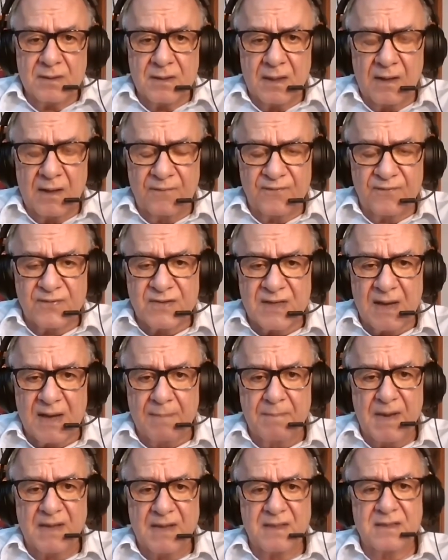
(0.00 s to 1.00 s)
if
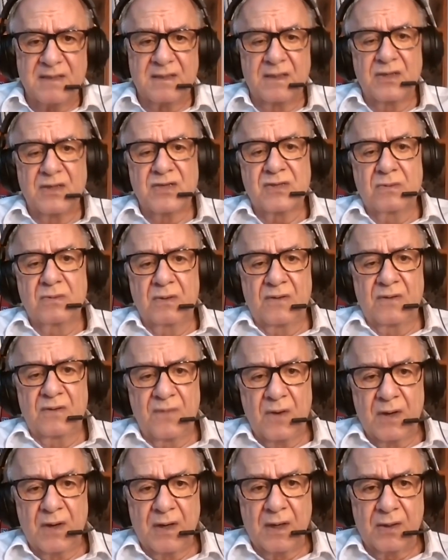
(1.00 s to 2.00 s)
some medicine is good
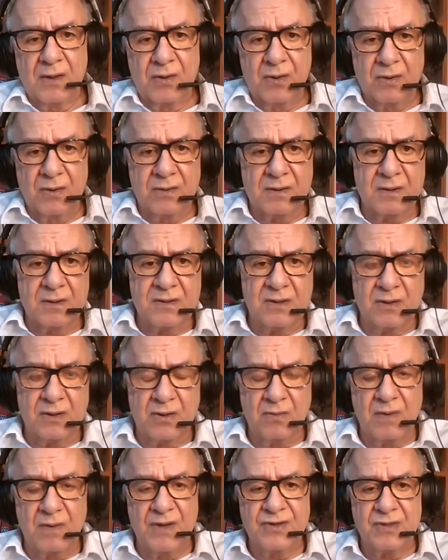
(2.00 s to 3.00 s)
for acute
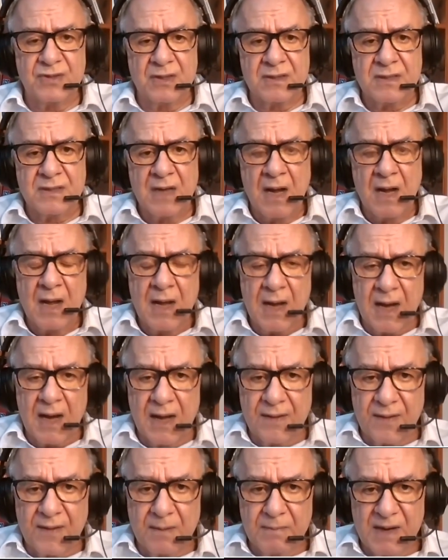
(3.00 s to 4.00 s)
situations,
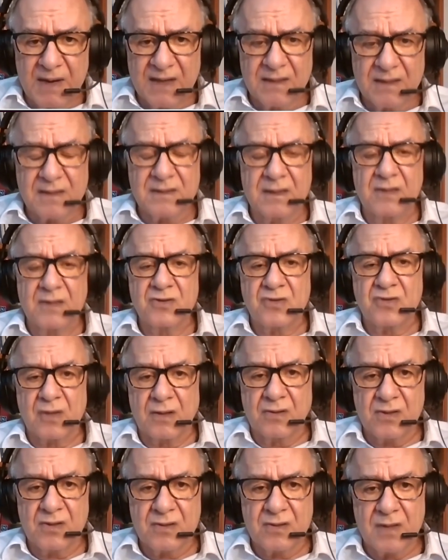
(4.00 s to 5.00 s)
other medicines,
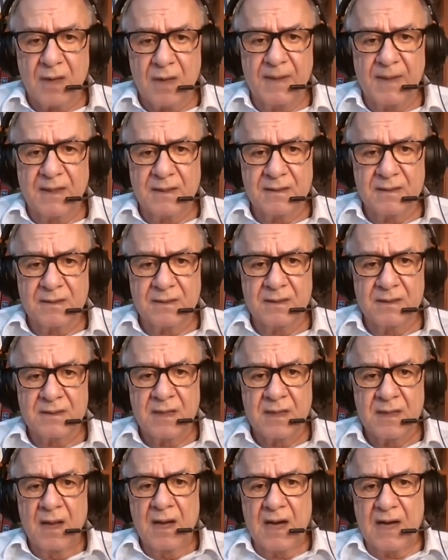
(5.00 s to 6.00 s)
traditional medicines,
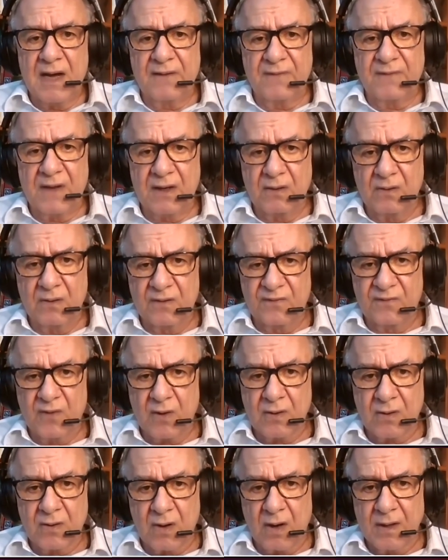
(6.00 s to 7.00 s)
are very good for
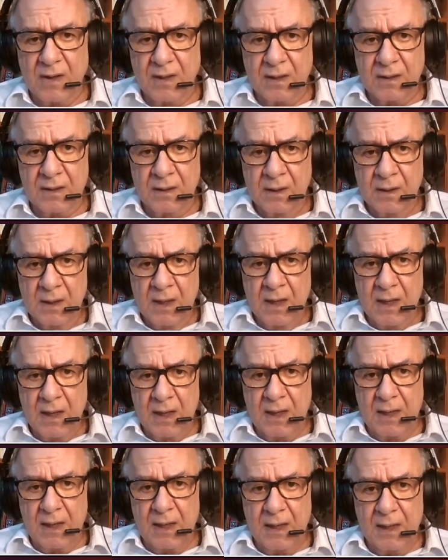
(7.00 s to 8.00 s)
chronic uh,
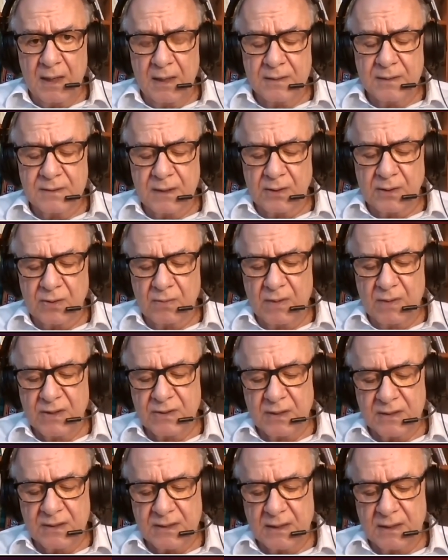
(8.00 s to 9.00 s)
uh,
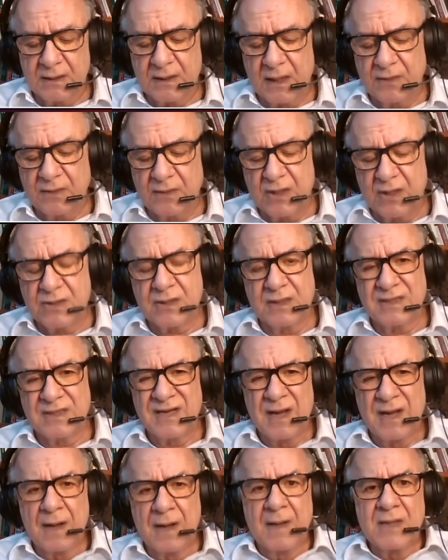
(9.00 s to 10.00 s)
situations and conditions.
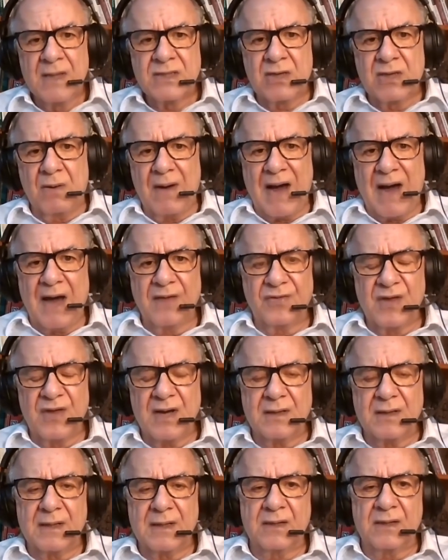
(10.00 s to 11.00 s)
So I
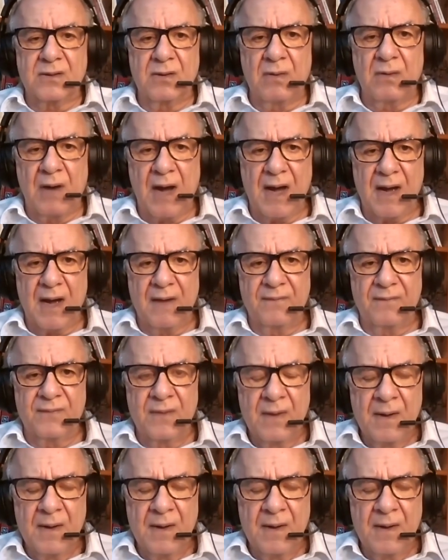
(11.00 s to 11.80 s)
think that you have